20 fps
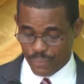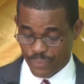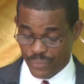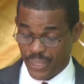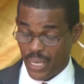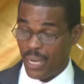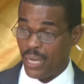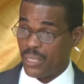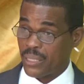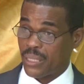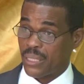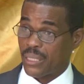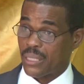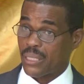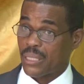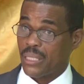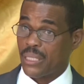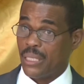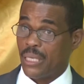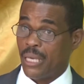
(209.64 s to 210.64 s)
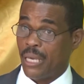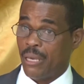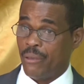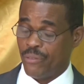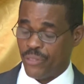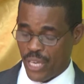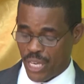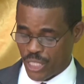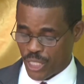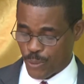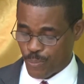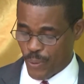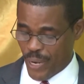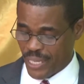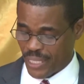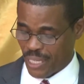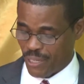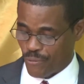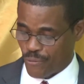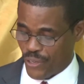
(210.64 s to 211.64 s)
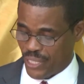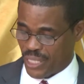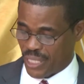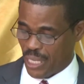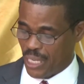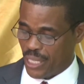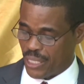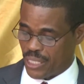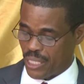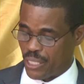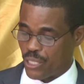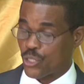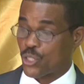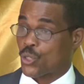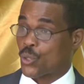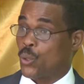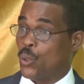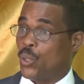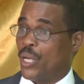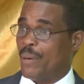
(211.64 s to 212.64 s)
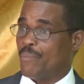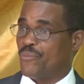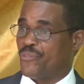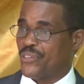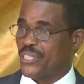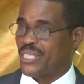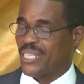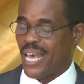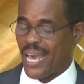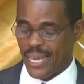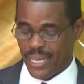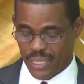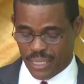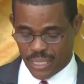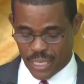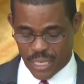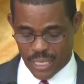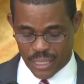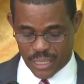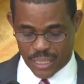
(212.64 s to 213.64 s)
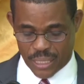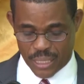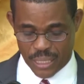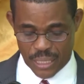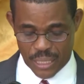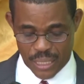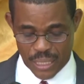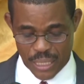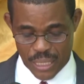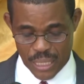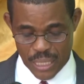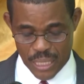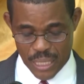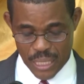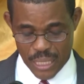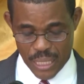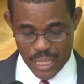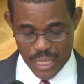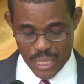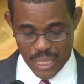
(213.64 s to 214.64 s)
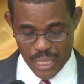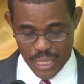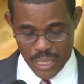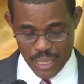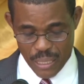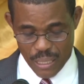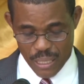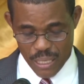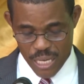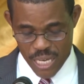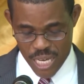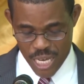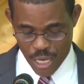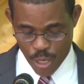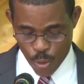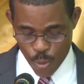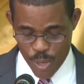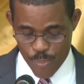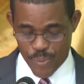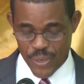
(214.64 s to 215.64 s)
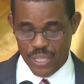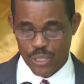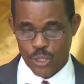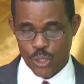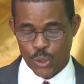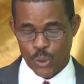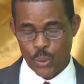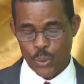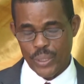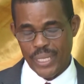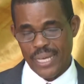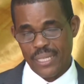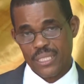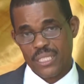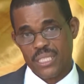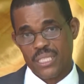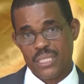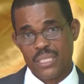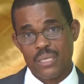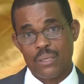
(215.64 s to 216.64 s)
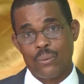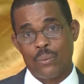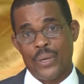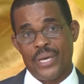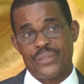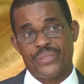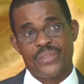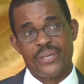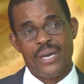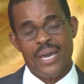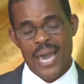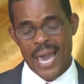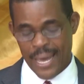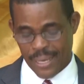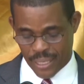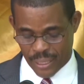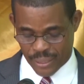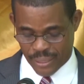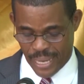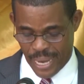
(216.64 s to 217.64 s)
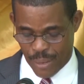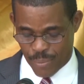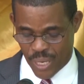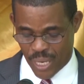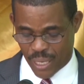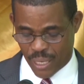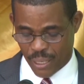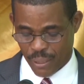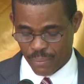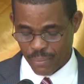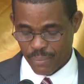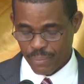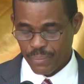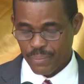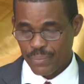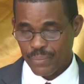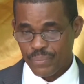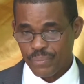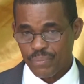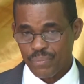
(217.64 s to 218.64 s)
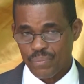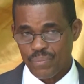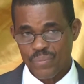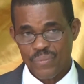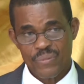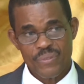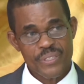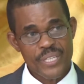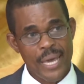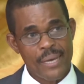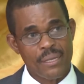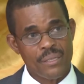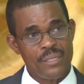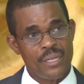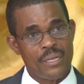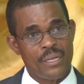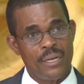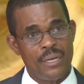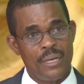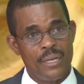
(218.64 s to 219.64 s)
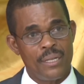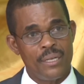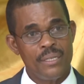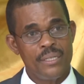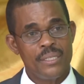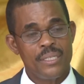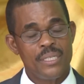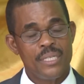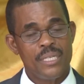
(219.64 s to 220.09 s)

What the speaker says: Thus, in this present facility, the school emphasizes equipping students with academic, technical,